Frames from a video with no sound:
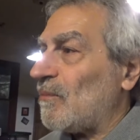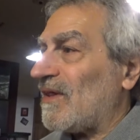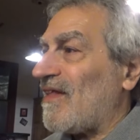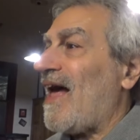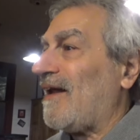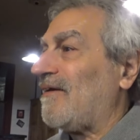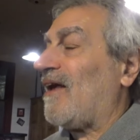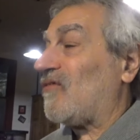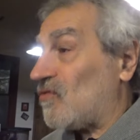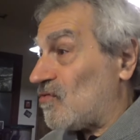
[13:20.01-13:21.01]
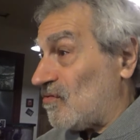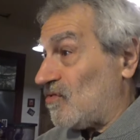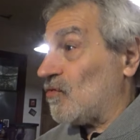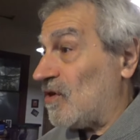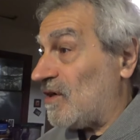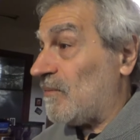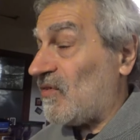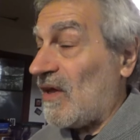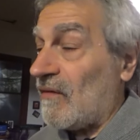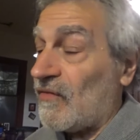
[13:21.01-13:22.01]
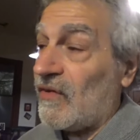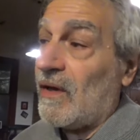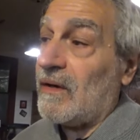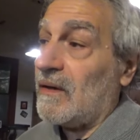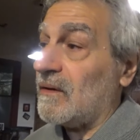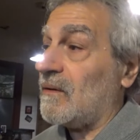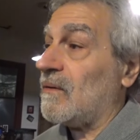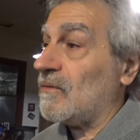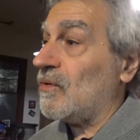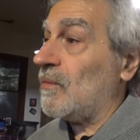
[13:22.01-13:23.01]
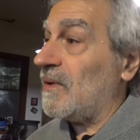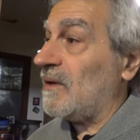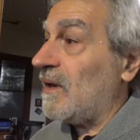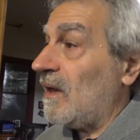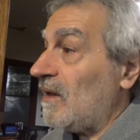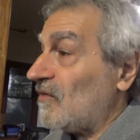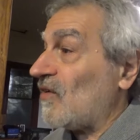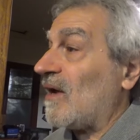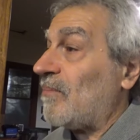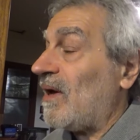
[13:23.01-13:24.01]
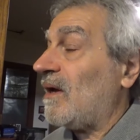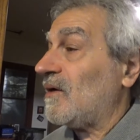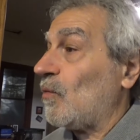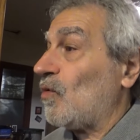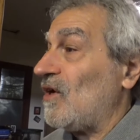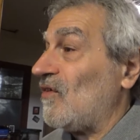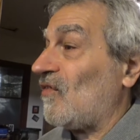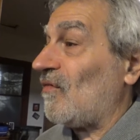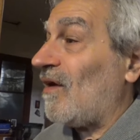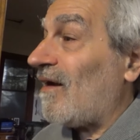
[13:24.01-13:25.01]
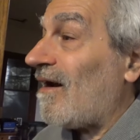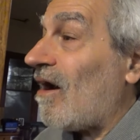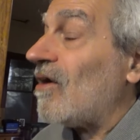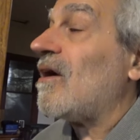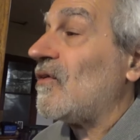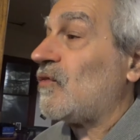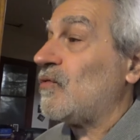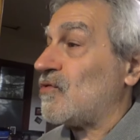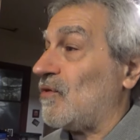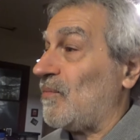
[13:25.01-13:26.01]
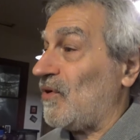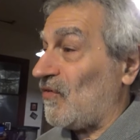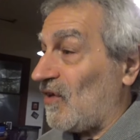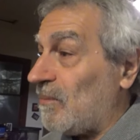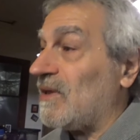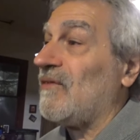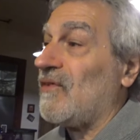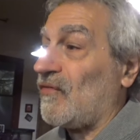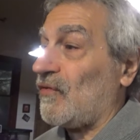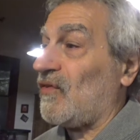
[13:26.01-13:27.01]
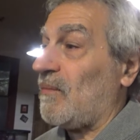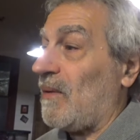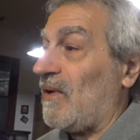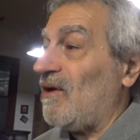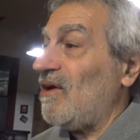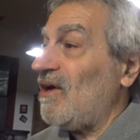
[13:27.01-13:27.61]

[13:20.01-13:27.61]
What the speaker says: But that, as Julian himself said in the courtroom in Saipan, is unconstitutional because he believed the First Amendment